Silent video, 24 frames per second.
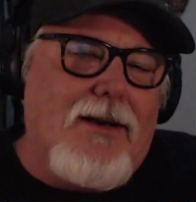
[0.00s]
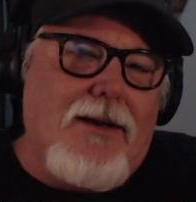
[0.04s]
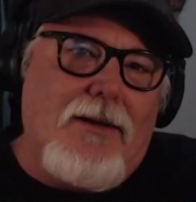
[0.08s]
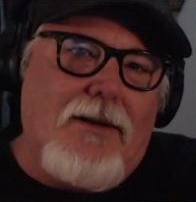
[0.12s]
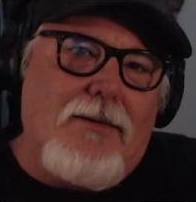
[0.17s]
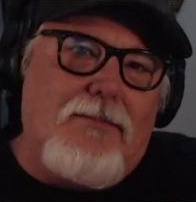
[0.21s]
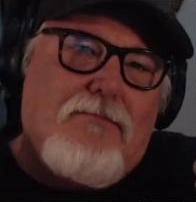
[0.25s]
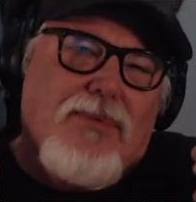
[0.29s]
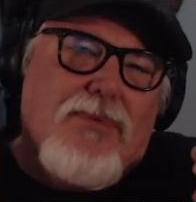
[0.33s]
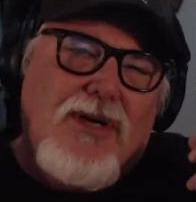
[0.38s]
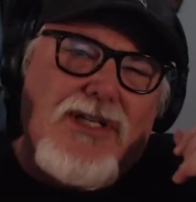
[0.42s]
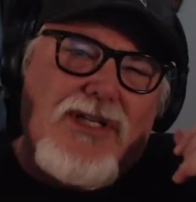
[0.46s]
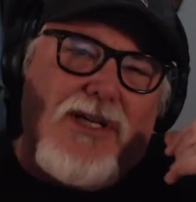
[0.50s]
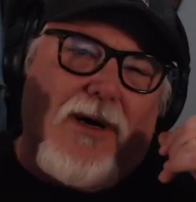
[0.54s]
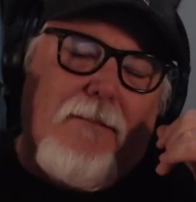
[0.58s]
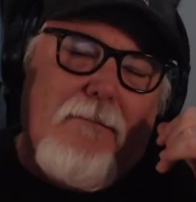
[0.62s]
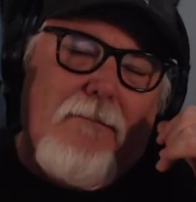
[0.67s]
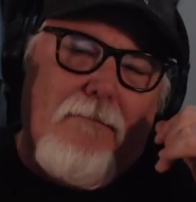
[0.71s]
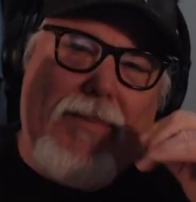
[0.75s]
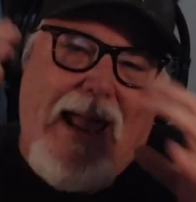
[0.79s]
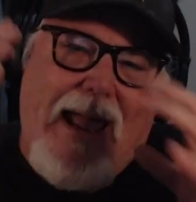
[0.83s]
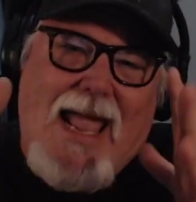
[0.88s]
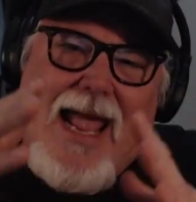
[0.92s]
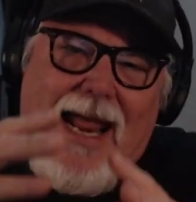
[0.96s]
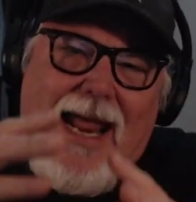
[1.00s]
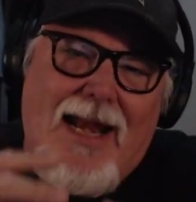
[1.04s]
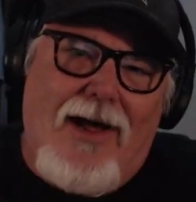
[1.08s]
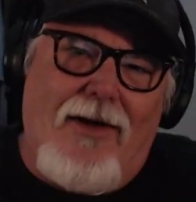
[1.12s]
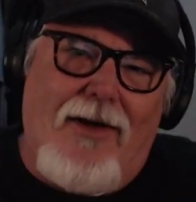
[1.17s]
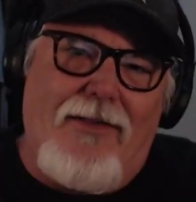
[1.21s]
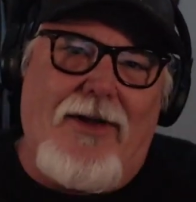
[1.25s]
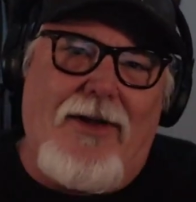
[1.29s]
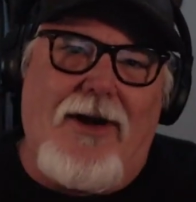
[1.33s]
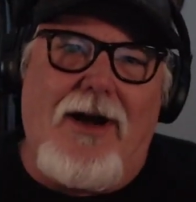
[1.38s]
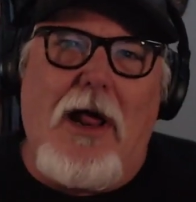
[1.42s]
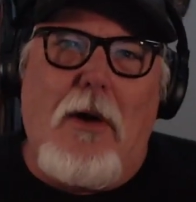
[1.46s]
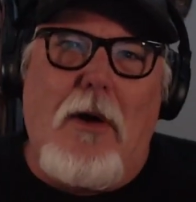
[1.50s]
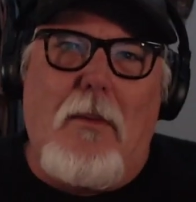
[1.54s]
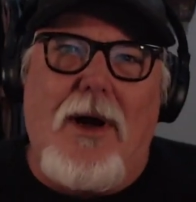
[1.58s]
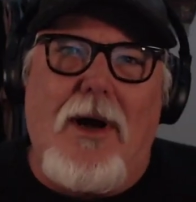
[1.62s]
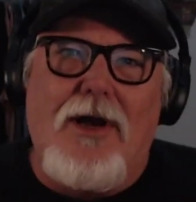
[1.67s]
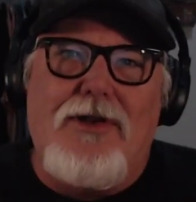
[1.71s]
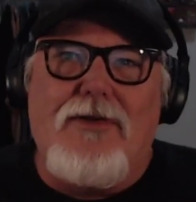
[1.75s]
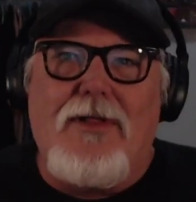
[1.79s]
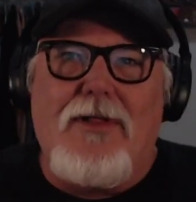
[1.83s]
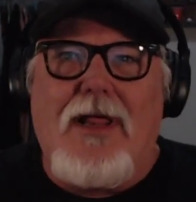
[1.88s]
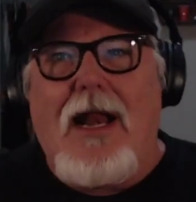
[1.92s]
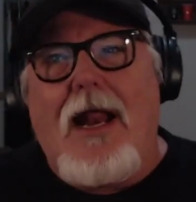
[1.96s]
You put something bad out there. I don't
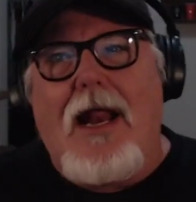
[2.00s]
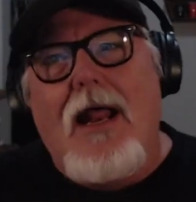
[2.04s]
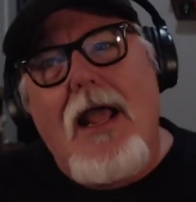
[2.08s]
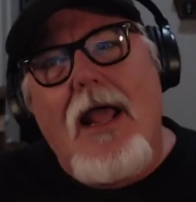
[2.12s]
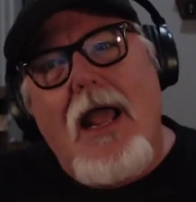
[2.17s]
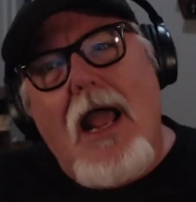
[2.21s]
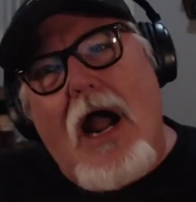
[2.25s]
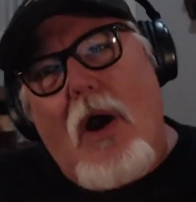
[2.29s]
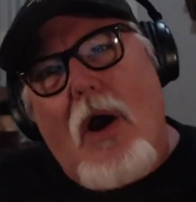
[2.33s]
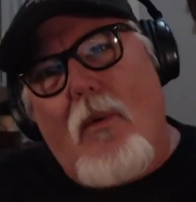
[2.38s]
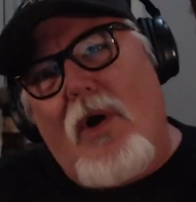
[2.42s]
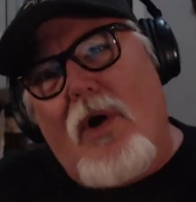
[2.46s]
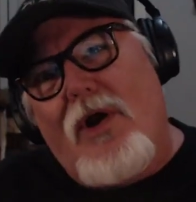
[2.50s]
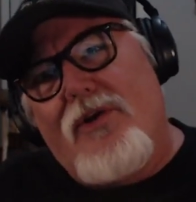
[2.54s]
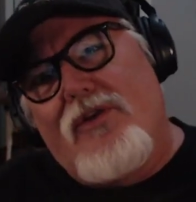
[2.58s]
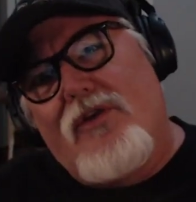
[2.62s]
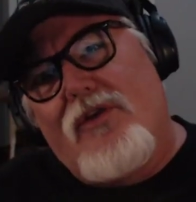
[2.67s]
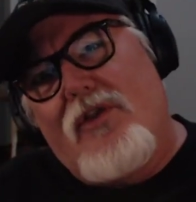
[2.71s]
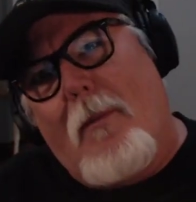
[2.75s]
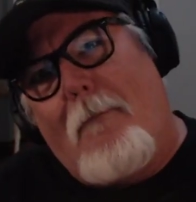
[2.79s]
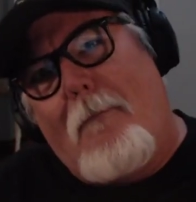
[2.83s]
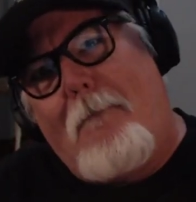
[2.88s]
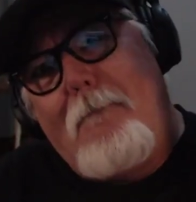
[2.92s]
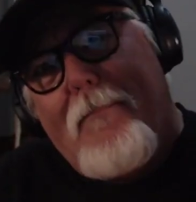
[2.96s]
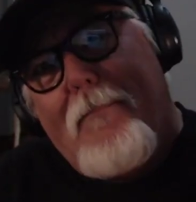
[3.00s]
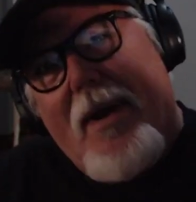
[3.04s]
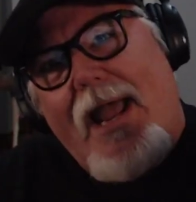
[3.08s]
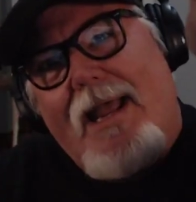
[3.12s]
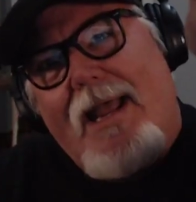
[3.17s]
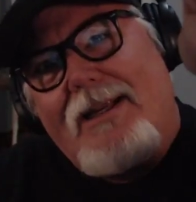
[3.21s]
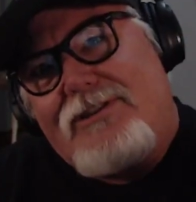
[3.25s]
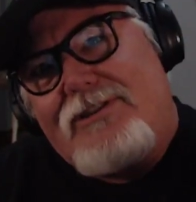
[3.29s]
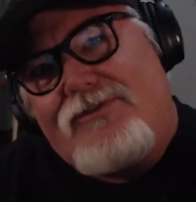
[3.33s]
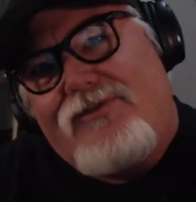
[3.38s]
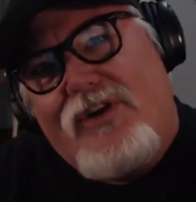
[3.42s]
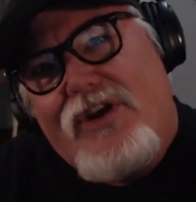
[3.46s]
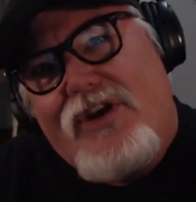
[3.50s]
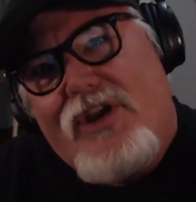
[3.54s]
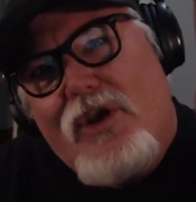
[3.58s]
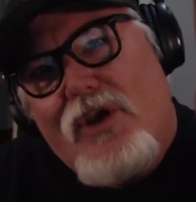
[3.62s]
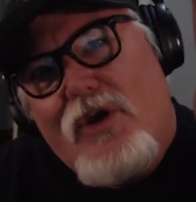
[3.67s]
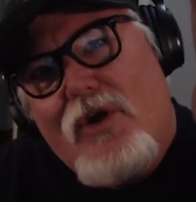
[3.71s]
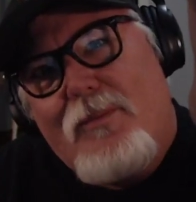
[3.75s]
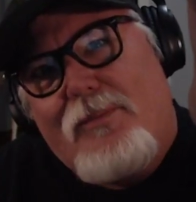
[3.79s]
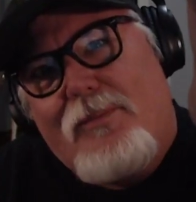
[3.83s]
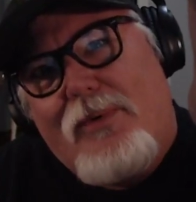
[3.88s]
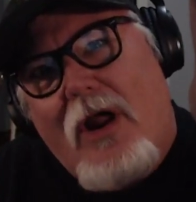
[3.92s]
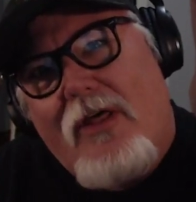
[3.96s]
want to do that. I want to do the best for
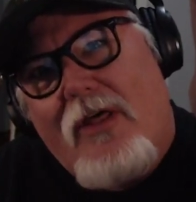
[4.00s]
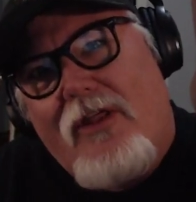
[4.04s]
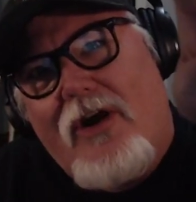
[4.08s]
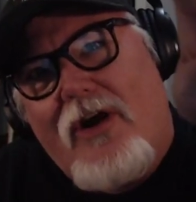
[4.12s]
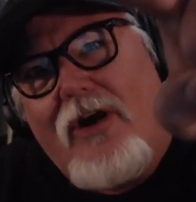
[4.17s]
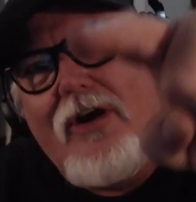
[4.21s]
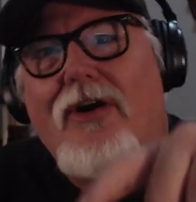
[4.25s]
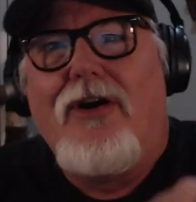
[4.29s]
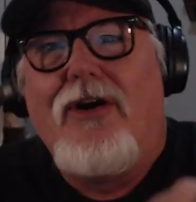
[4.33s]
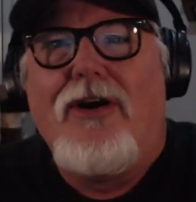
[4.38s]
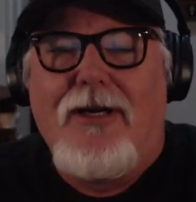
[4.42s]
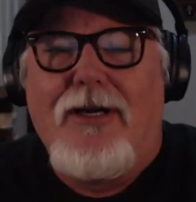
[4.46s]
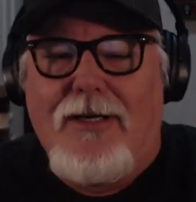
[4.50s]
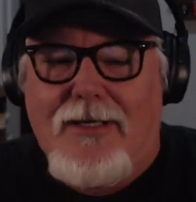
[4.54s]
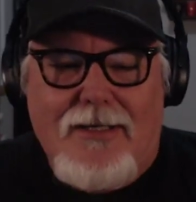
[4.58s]
you, brother.